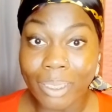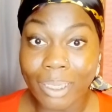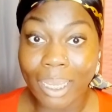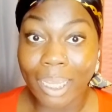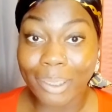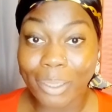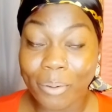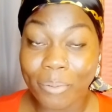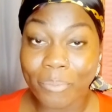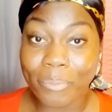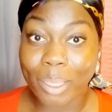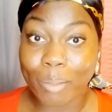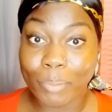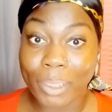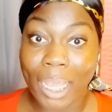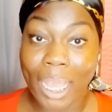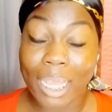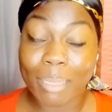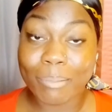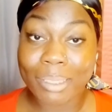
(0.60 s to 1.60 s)
Hello
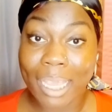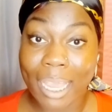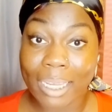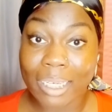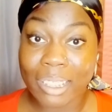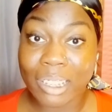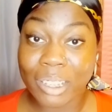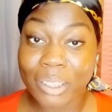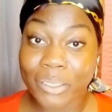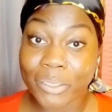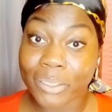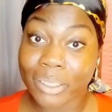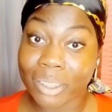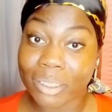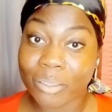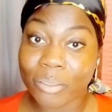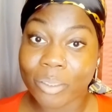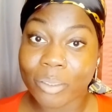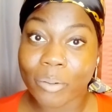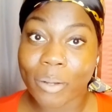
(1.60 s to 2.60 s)
family, I'm Taisha, your
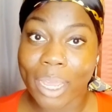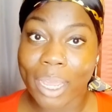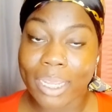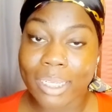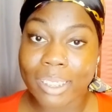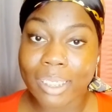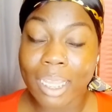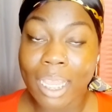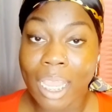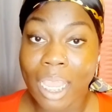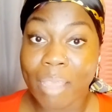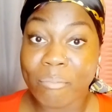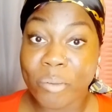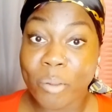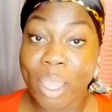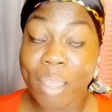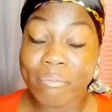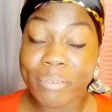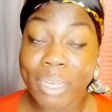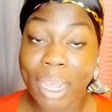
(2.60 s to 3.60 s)
sister in Christ. If
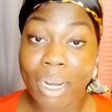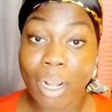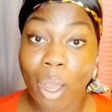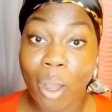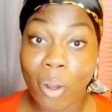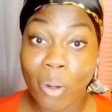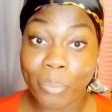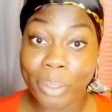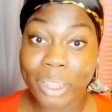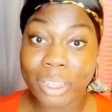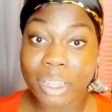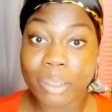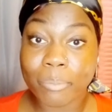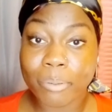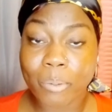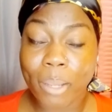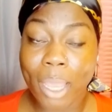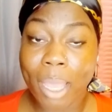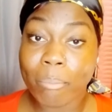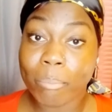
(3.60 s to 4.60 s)
you have not already
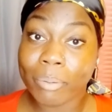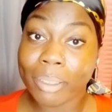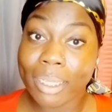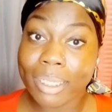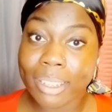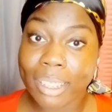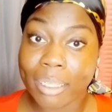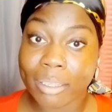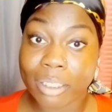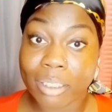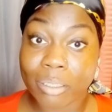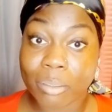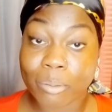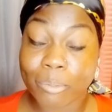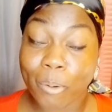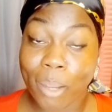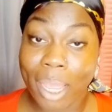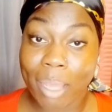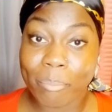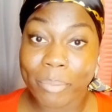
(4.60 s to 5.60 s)
subscribed, please hit the
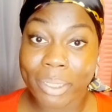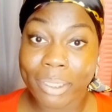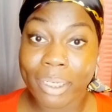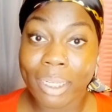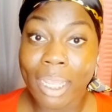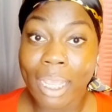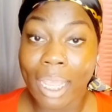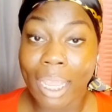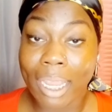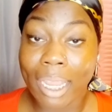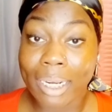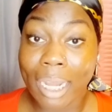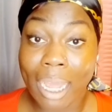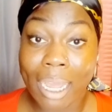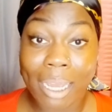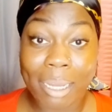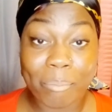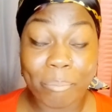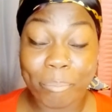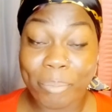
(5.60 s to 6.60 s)
subscribe button and
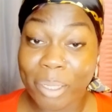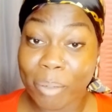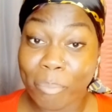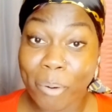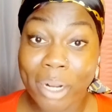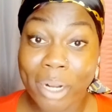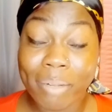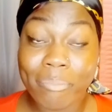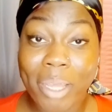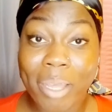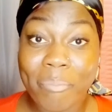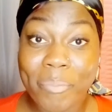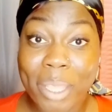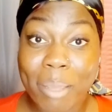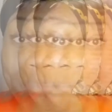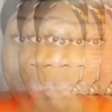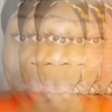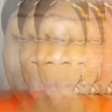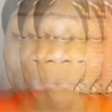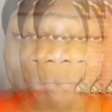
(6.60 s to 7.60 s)
be a part of our
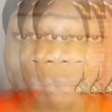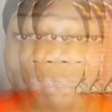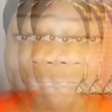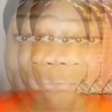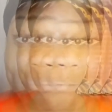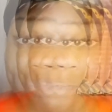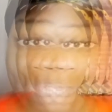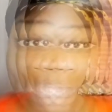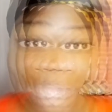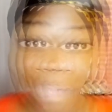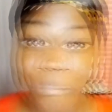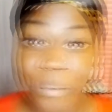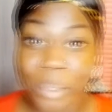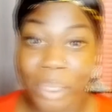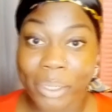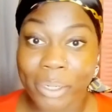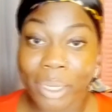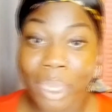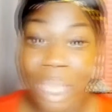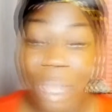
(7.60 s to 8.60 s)
family. I would love to have you
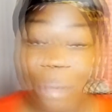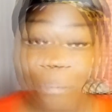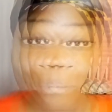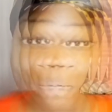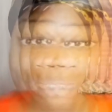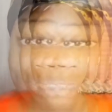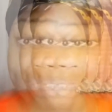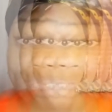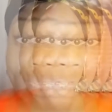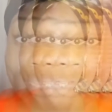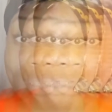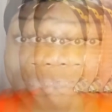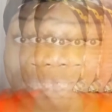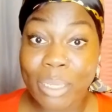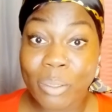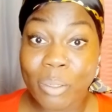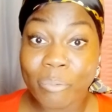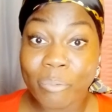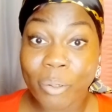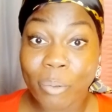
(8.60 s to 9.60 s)
here. Once again,
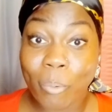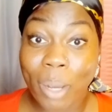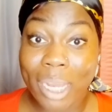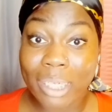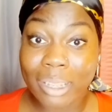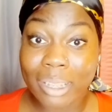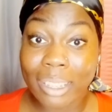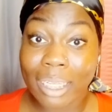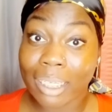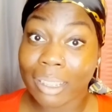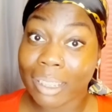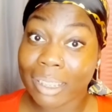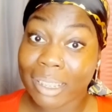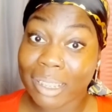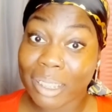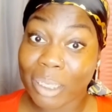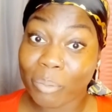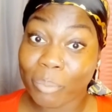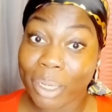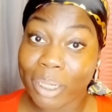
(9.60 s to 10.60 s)
thank you for watching and let's
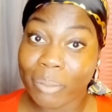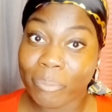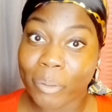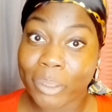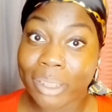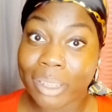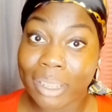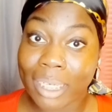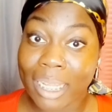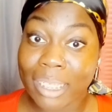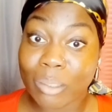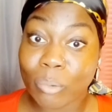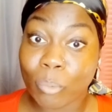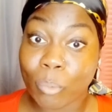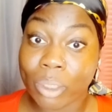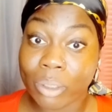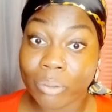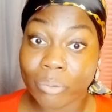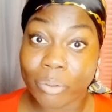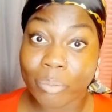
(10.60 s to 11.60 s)
get ready for today's
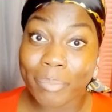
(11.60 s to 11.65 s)
wonderful